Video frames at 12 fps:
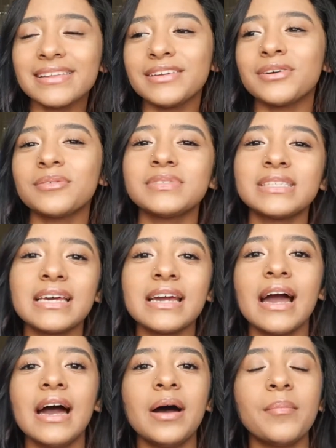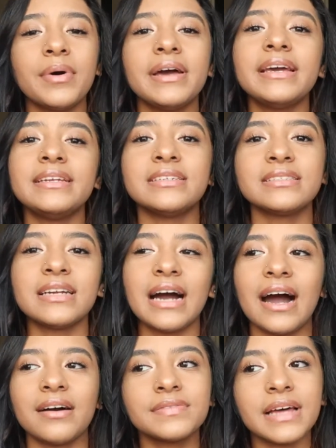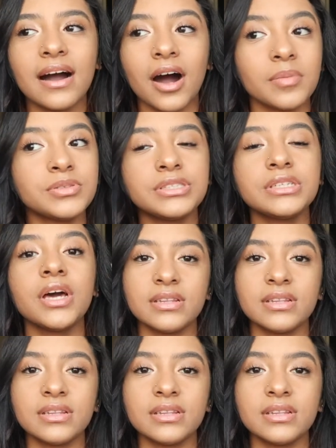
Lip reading: you know what I'm saying, but it doesn't have that option.